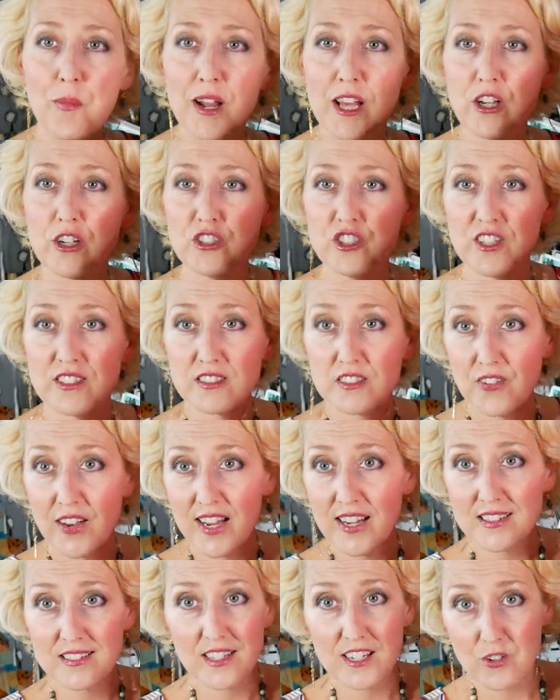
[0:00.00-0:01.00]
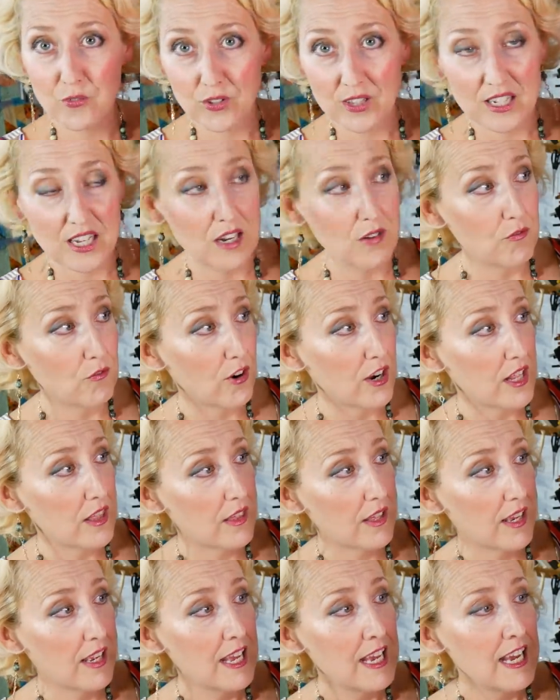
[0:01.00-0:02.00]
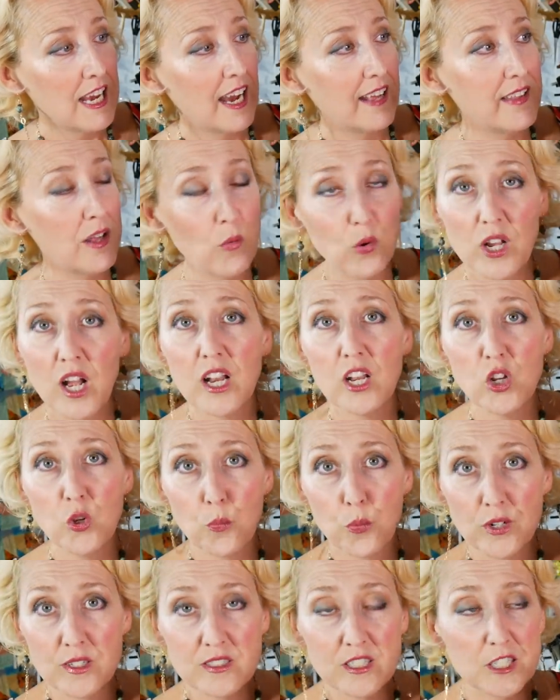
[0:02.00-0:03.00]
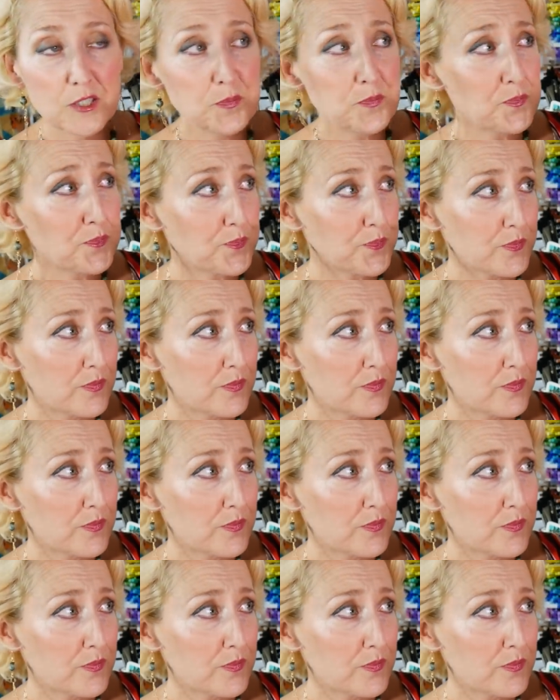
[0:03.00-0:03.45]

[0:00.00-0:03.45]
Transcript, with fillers: but I couldn't justify it because I didn't really need them for anything. And then we got a new printer.